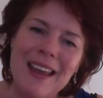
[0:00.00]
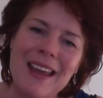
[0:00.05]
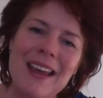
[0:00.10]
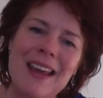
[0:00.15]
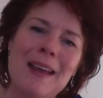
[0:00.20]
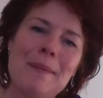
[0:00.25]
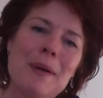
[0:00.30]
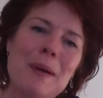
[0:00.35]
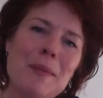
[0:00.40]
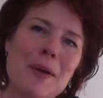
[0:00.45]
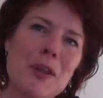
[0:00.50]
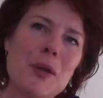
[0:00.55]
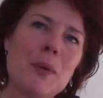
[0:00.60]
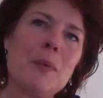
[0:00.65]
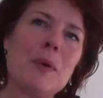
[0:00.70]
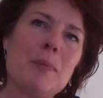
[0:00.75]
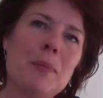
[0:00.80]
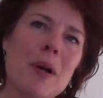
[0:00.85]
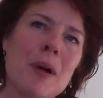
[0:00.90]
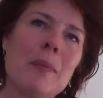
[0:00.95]
And my mother
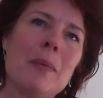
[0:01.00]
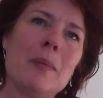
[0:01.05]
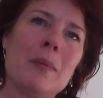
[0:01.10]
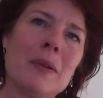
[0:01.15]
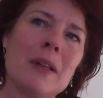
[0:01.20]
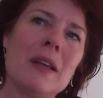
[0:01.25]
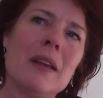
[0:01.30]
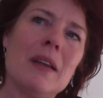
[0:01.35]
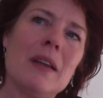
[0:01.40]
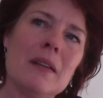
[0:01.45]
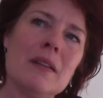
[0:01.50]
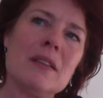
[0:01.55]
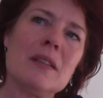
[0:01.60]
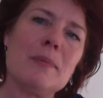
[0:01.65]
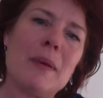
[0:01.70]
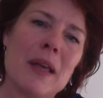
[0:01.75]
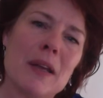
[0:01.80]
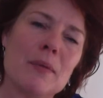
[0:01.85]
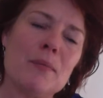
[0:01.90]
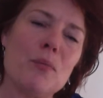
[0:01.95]
would probably
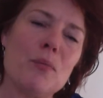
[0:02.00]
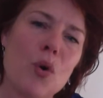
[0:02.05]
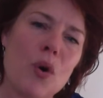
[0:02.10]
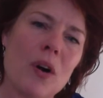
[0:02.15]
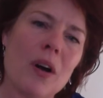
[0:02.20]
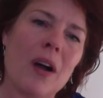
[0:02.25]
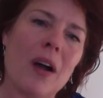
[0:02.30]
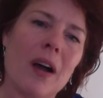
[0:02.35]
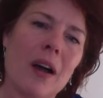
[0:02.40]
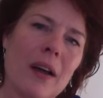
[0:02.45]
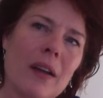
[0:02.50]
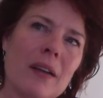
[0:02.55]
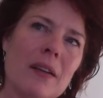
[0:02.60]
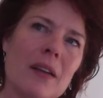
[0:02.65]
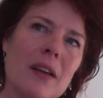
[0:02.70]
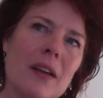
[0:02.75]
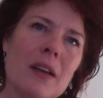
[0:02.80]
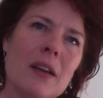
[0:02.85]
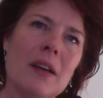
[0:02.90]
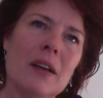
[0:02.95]
spend more on,
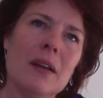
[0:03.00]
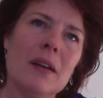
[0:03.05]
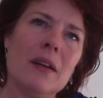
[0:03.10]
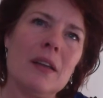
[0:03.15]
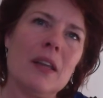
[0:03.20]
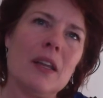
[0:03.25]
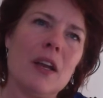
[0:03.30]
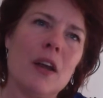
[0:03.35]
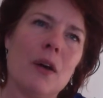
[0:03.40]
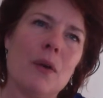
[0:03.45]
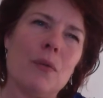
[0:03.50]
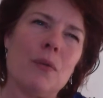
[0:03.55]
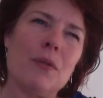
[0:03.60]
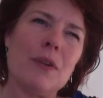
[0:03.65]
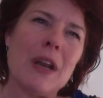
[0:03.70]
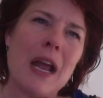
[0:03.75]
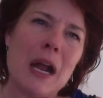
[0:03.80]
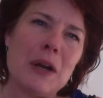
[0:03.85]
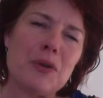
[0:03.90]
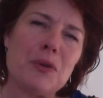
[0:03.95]
you know,
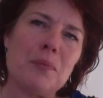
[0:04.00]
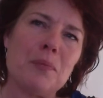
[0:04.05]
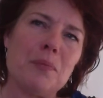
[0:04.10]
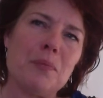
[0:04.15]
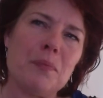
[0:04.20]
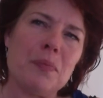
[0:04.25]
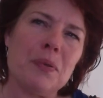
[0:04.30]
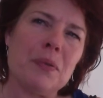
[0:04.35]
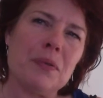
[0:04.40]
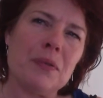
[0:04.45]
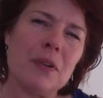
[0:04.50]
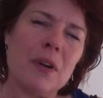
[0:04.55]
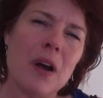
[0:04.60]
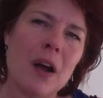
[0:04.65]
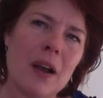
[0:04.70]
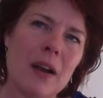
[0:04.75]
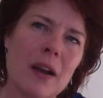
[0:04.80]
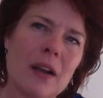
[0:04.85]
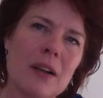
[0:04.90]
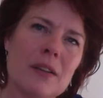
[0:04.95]
natural
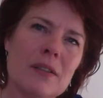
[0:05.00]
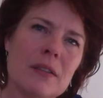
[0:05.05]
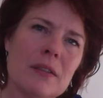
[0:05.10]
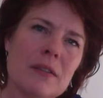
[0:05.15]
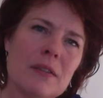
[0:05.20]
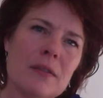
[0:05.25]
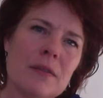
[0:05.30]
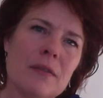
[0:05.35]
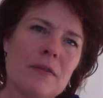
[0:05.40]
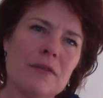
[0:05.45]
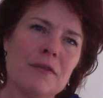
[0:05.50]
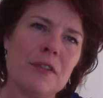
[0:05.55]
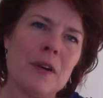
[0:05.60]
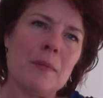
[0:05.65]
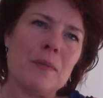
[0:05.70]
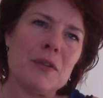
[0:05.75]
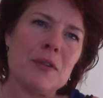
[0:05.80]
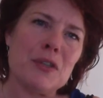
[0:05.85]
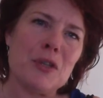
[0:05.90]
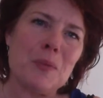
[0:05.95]
products from
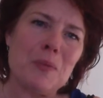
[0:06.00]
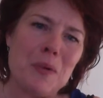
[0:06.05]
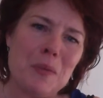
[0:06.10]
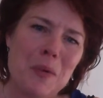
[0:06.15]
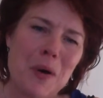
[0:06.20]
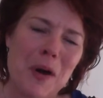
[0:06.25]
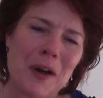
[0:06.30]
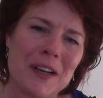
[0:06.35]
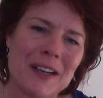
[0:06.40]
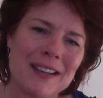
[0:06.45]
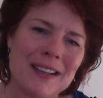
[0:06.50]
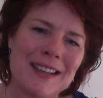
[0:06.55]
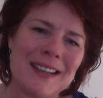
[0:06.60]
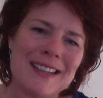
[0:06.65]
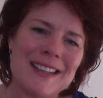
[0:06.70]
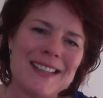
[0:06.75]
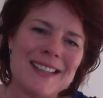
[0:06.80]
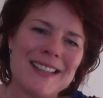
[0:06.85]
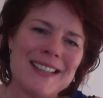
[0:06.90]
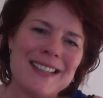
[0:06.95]
the supermarket than
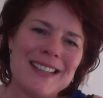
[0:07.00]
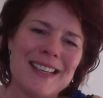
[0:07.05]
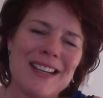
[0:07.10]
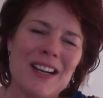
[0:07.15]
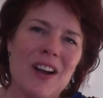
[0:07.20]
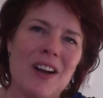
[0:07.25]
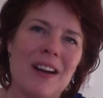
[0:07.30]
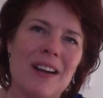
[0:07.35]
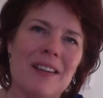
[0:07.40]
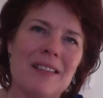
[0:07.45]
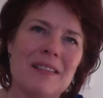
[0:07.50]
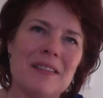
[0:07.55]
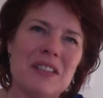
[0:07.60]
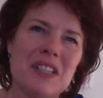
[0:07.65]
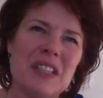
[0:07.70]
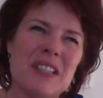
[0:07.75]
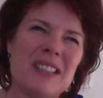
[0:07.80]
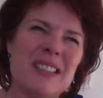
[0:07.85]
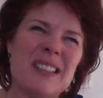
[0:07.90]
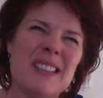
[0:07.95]
she did on
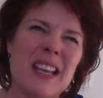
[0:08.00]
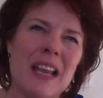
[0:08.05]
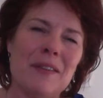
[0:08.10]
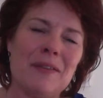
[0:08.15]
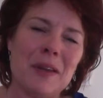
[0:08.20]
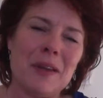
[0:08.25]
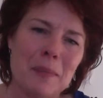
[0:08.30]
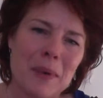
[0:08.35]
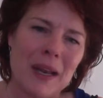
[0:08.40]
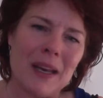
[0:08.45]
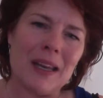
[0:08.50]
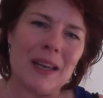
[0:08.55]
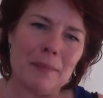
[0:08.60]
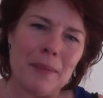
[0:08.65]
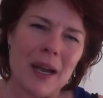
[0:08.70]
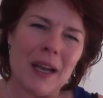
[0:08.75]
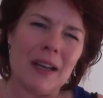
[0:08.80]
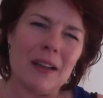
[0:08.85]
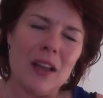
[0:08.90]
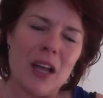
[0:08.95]
just saving money and
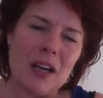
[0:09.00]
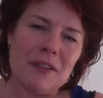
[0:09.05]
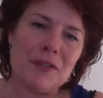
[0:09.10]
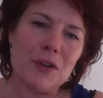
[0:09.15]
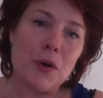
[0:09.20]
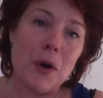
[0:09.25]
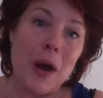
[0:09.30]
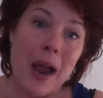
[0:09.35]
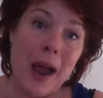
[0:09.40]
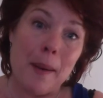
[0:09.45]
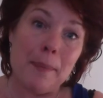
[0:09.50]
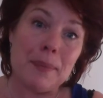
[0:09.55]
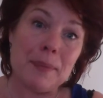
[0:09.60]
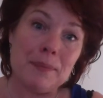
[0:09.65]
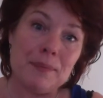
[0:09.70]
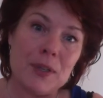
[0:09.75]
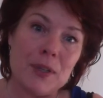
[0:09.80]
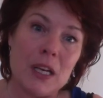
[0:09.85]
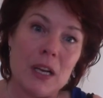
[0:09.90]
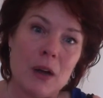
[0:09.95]
buying a lot of crap.
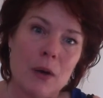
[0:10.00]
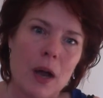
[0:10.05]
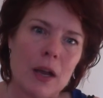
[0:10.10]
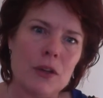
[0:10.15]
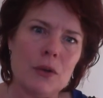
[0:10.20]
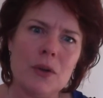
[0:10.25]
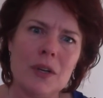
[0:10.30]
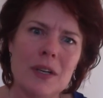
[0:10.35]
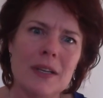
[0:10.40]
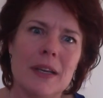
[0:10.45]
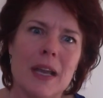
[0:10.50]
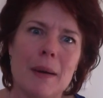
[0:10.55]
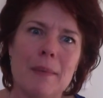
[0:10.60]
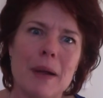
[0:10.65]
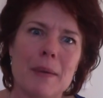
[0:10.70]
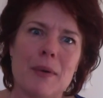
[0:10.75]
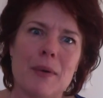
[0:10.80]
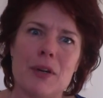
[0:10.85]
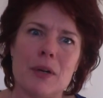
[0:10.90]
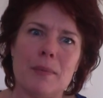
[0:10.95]
You know, you couldn't get my
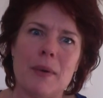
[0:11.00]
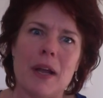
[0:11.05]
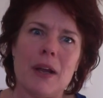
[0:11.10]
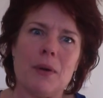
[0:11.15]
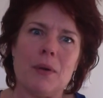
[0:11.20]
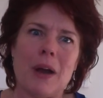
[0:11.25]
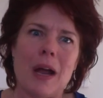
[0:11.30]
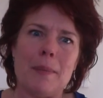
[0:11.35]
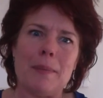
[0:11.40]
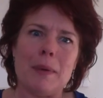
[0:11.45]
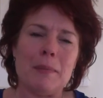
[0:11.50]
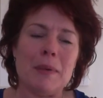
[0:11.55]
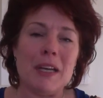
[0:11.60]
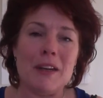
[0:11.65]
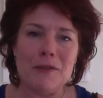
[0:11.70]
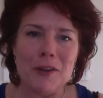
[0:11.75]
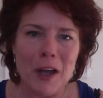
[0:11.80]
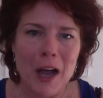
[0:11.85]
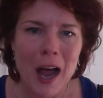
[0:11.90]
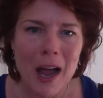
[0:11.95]
mother to buy crap. I mean,
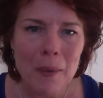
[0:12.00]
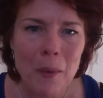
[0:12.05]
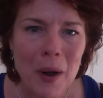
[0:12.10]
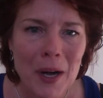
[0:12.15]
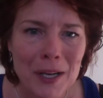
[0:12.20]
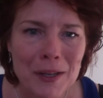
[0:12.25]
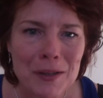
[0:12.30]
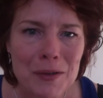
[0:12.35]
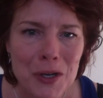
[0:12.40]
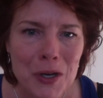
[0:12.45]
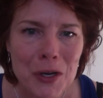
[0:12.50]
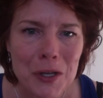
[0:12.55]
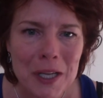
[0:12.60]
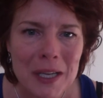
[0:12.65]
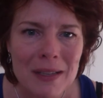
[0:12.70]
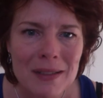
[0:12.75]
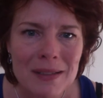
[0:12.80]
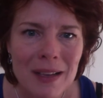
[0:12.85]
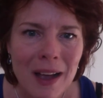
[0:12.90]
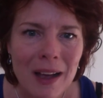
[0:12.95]
if I wanted
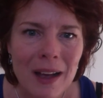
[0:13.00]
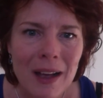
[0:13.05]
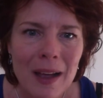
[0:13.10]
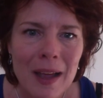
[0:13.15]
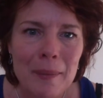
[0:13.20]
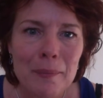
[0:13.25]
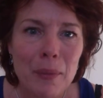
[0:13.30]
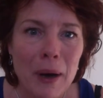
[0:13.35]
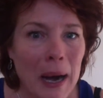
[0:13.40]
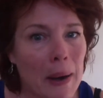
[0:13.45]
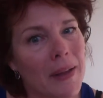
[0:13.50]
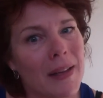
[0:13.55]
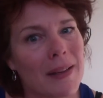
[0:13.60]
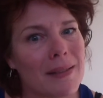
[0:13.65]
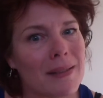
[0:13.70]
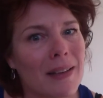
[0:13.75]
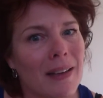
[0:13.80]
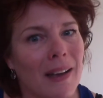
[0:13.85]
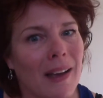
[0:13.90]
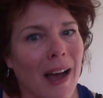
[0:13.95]
cookies and
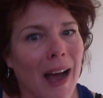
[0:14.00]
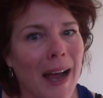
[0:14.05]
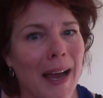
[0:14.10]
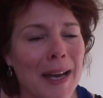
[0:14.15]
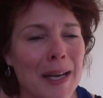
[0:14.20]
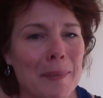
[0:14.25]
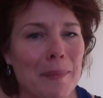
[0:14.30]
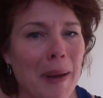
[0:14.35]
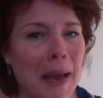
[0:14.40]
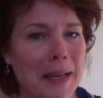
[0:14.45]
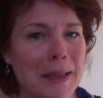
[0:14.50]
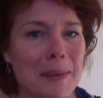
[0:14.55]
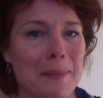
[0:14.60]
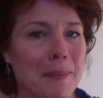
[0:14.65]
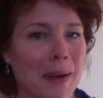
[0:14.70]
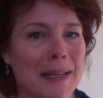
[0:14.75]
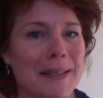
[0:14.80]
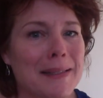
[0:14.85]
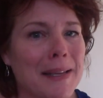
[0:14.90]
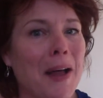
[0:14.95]
brownies, I had to bake them
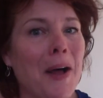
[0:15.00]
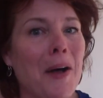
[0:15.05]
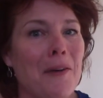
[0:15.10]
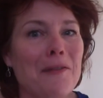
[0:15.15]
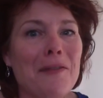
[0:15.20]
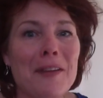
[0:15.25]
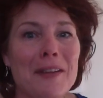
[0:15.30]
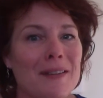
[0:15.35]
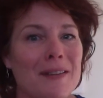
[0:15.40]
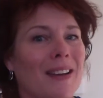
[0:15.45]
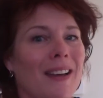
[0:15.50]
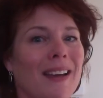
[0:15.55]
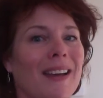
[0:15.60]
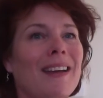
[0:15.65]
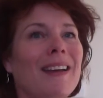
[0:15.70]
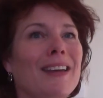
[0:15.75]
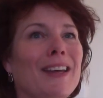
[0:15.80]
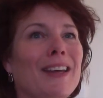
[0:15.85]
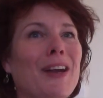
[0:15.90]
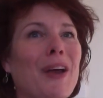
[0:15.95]
myself. And,
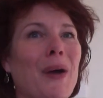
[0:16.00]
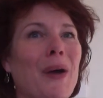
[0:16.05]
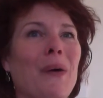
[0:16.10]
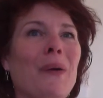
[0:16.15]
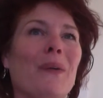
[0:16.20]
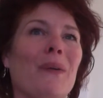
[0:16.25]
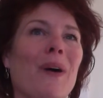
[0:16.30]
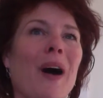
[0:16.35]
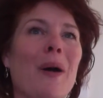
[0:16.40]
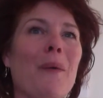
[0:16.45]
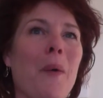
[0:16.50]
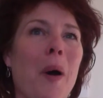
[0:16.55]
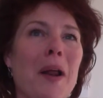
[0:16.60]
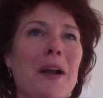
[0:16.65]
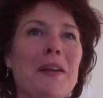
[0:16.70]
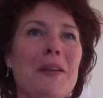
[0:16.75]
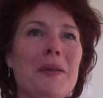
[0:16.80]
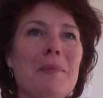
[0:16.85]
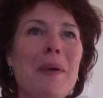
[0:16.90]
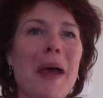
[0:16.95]
you know, I
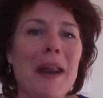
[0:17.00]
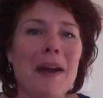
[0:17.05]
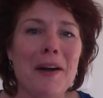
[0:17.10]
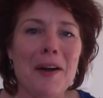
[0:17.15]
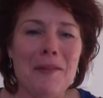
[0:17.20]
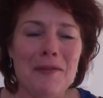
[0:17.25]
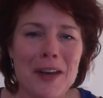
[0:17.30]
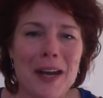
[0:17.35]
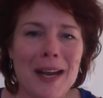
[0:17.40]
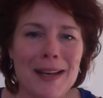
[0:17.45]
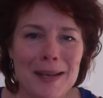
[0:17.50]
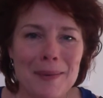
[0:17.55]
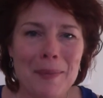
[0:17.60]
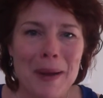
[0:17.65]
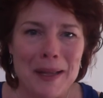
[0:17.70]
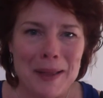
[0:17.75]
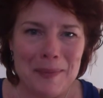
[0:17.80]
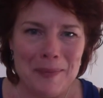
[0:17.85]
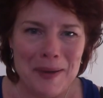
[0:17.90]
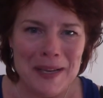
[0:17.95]
wanted them bad enough that I did
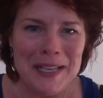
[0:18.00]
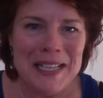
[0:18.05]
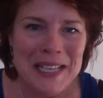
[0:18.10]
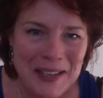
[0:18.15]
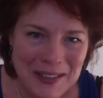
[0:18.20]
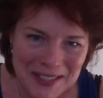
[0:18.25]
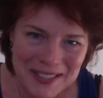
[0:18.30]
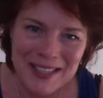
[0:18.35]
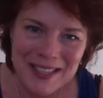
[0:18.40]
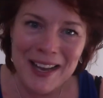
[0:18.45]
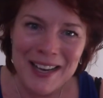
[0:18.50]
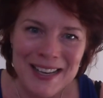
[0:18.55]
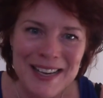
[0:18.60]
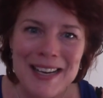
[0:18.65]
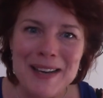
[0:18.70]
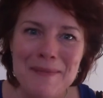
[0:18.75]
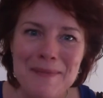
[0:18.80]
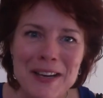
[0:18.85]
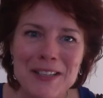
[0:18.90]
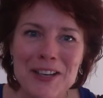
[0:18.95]
bake them myself. So I
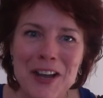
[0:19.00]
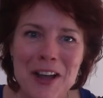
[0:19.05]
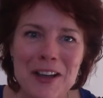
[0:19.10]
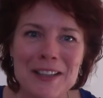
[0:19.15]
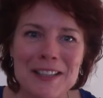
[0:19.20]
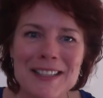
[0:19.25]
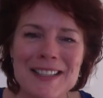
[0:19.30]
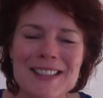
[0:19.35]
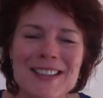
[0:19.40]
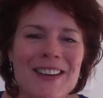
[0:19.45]
needed my chocolate.